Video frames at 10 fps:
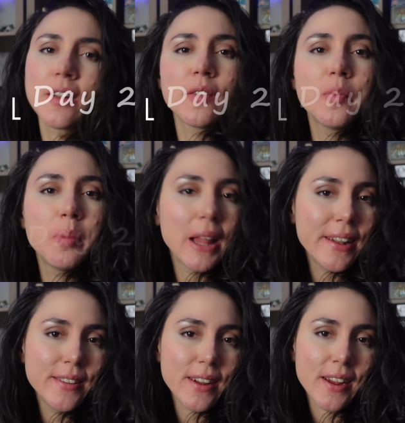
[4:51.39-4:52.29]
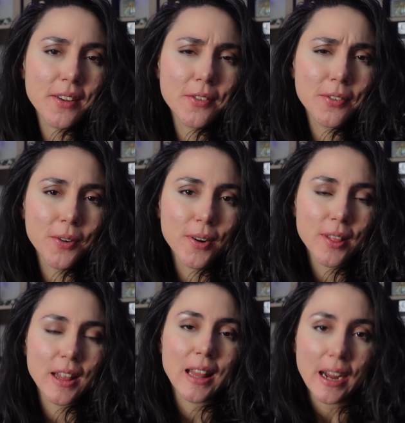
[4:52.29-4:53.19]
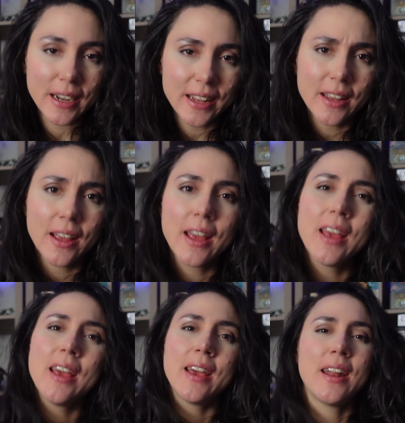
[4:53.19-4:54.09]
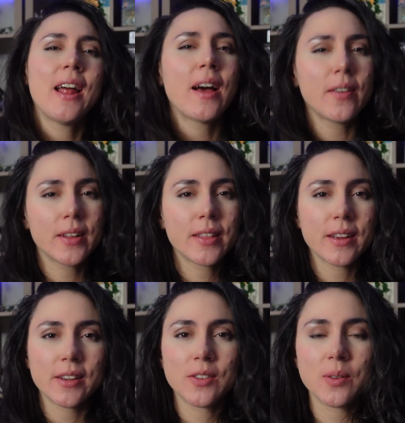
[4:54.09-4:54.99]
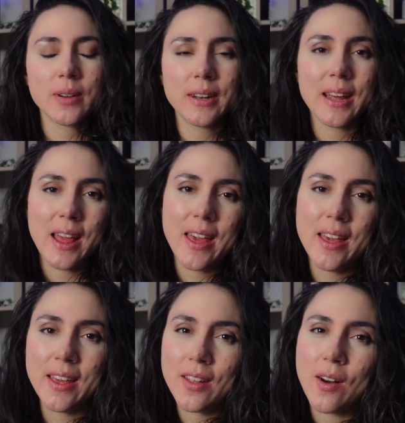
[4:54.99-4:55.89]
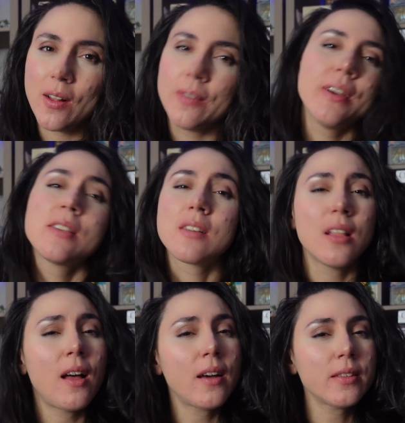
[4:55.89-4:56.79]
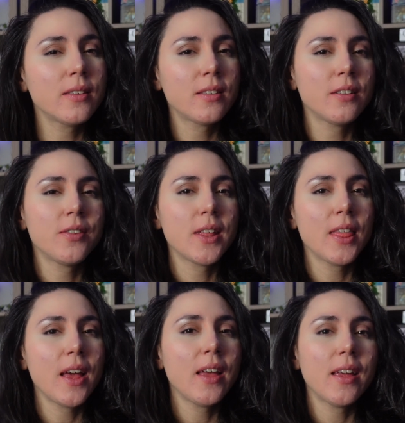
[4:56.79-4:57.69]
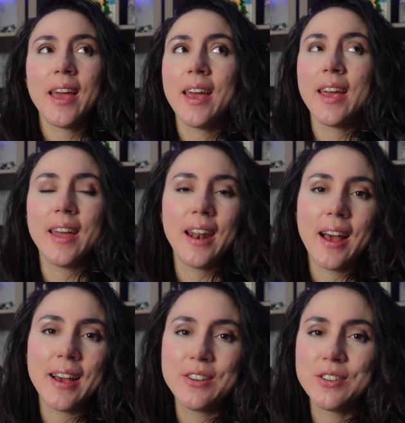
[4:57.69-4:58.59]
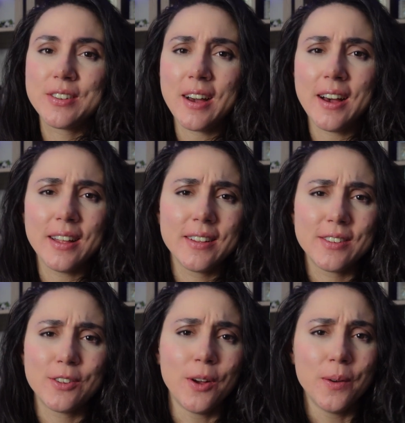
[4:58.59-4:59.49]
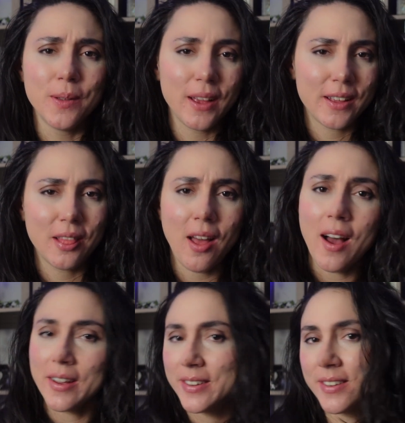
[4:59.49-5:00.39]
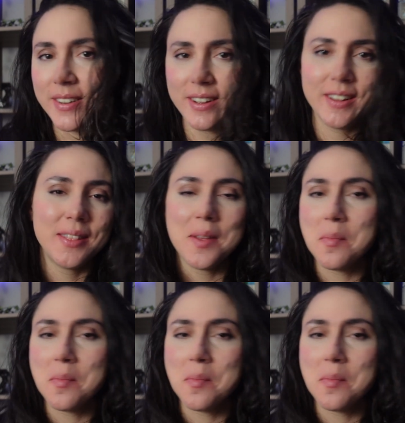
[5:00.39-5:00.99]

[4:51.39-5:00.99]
of blending for the lighting and how I think it's going to hit all of his cloth and stuff like that. And I just got so like lost in the